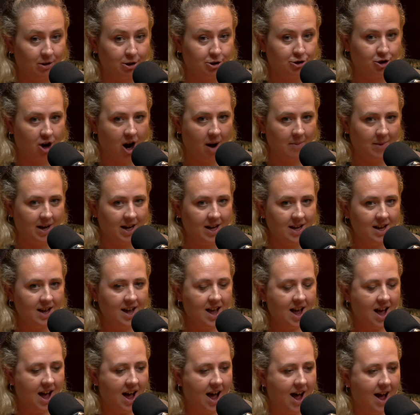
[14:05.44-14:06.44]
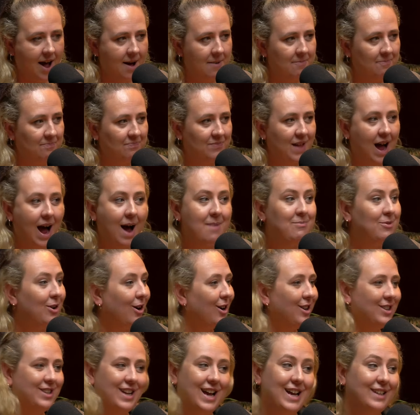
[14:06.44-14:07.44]
of drama stop um, that's very i'm
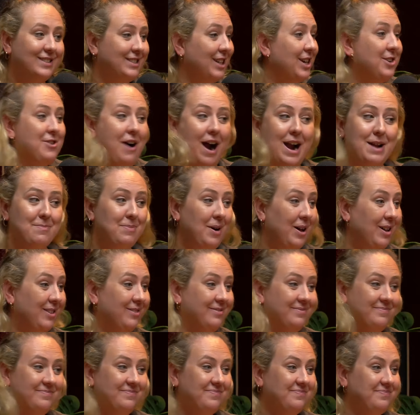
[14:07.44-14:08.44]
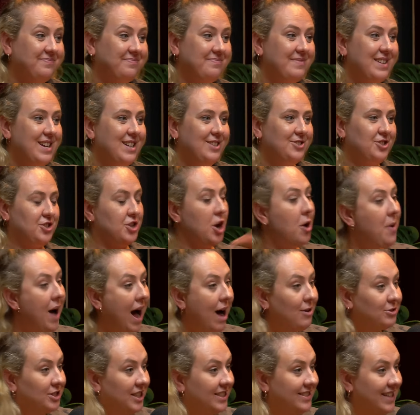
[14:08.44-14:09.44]
not good. it's incredible the Do you know how
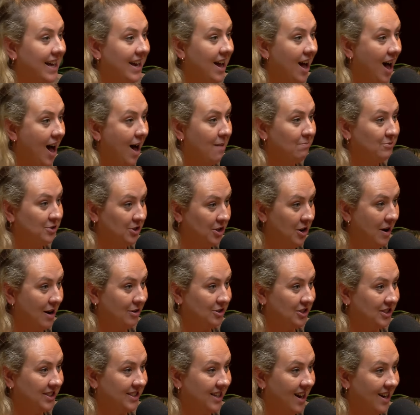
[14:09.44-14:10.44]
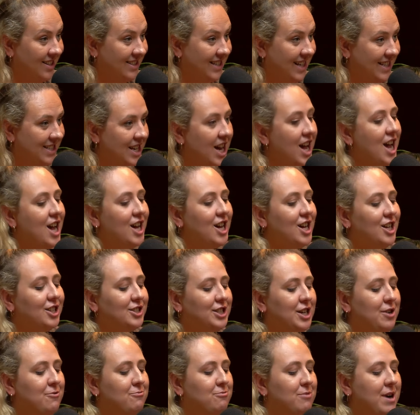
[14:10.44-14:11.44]
she set it up? Do you know how she started? Tell me.
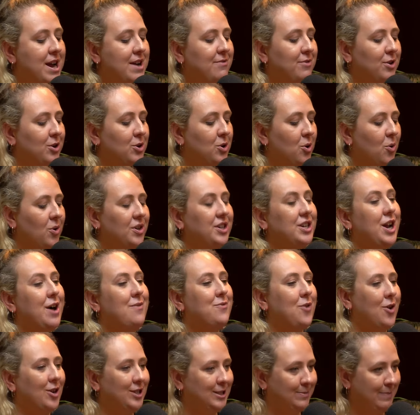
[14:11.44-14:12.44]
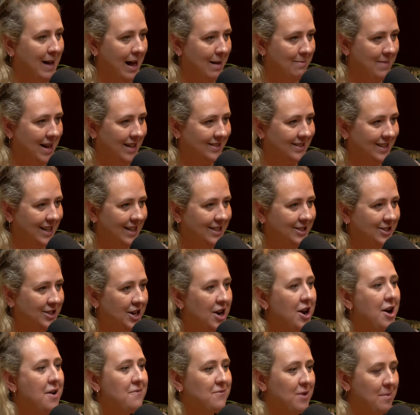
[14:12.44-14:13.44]
She re-recorded our voicemail message
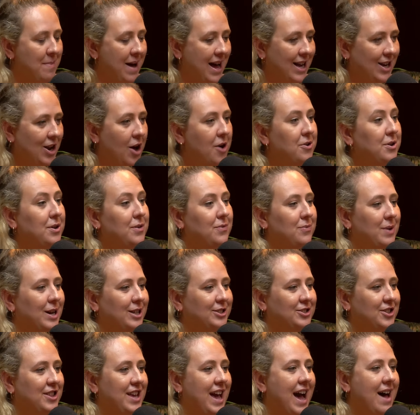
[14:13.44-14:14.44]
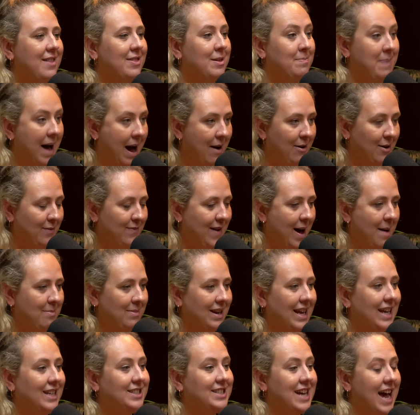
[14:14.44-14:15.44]
from "Hello, you've reached the the Bauer
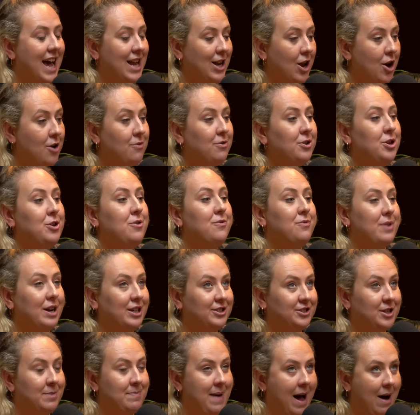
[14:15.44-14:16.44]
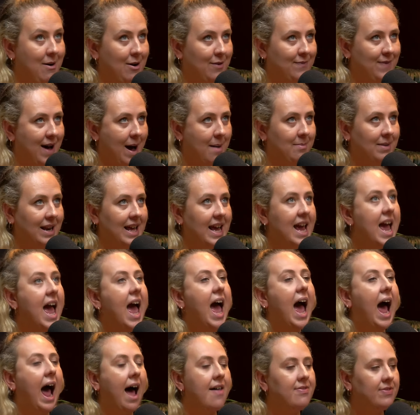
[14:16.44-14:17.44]
family" to "Hello, you've reached the Bauer family"
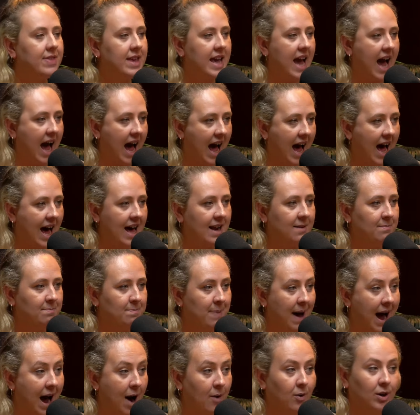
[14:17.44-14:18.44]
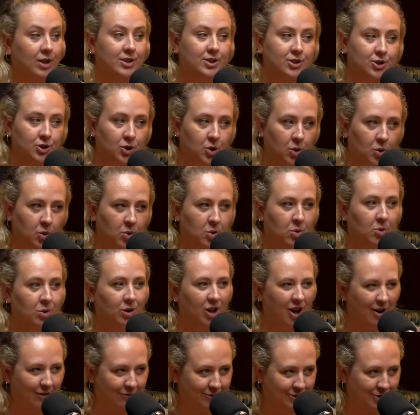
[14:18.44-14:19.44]
and the Anne Bauer School
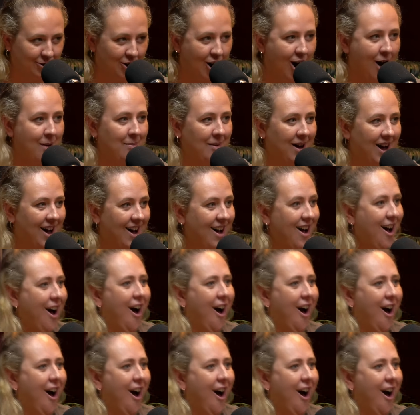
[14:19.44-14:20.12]
of Drama